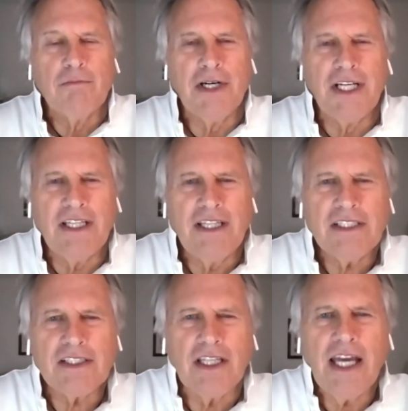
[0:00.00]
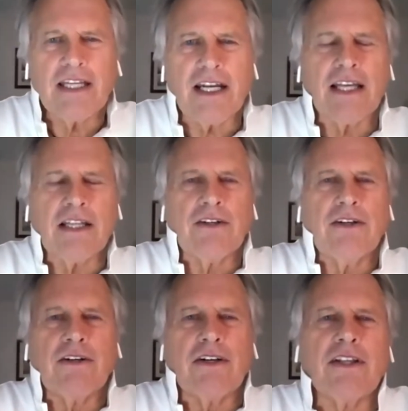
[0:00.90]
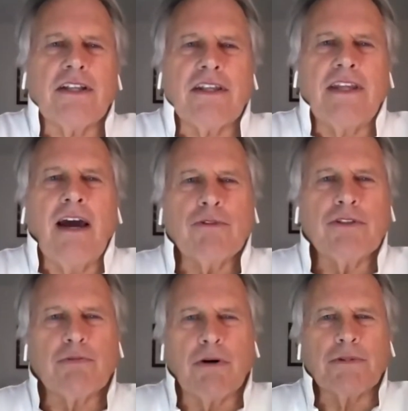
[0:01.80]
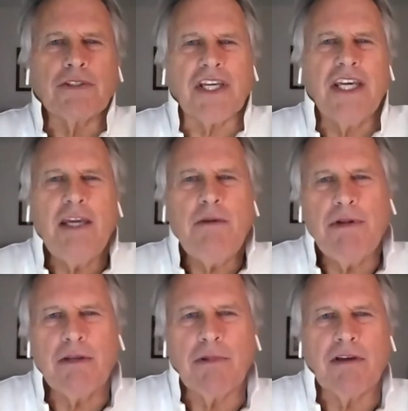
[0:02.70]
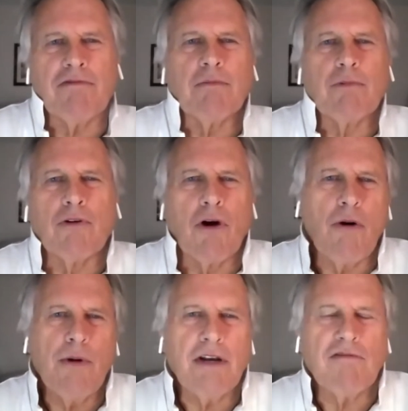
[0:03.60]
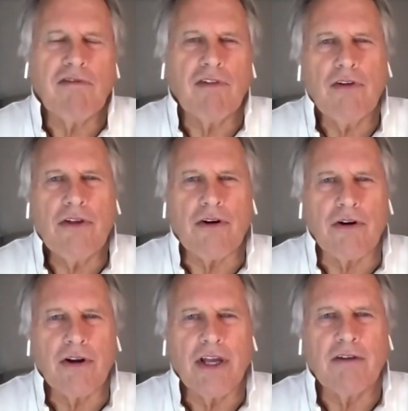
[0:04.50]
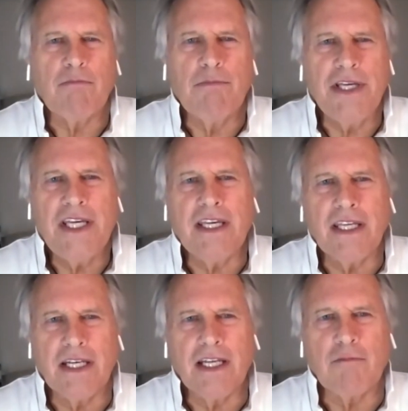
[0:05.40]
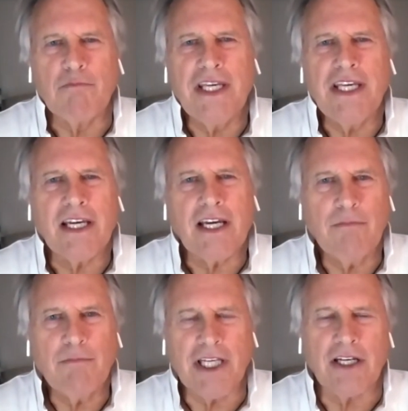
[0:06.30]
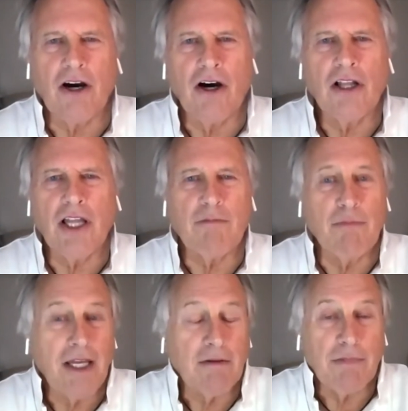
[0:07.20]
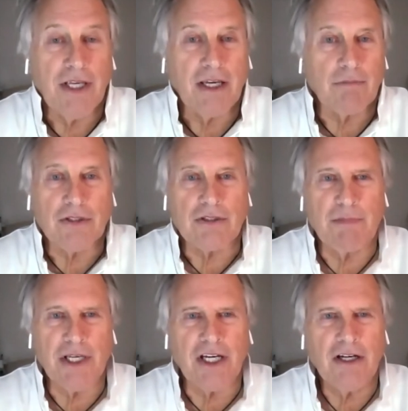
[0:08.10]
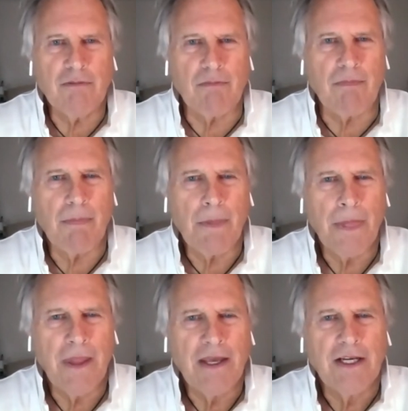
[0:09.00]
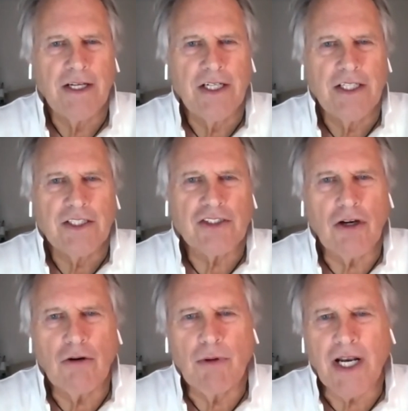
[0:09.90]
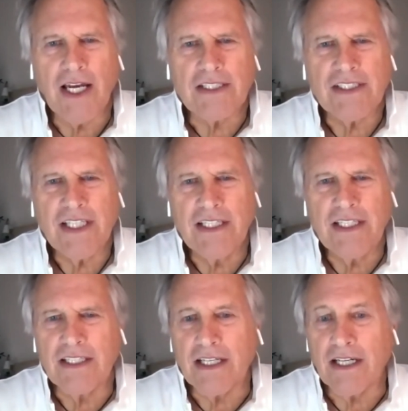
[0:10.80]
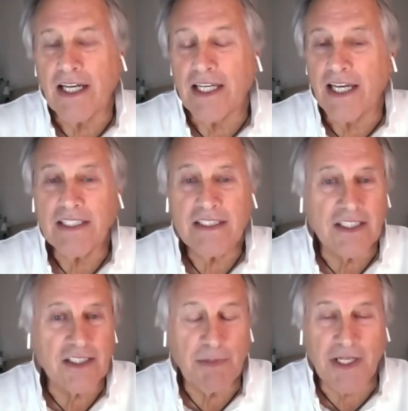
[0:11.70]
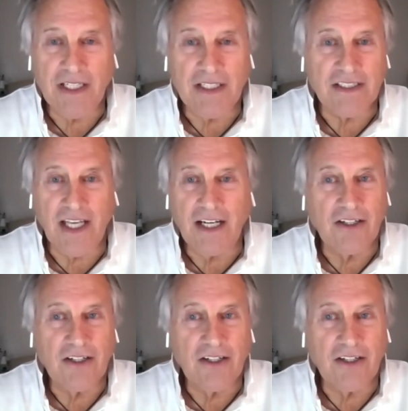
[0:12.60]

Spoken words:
But in this light, I learned that that was what was keeping me from growing further and becoming all I might be able to become. So when I said, I guess it's because I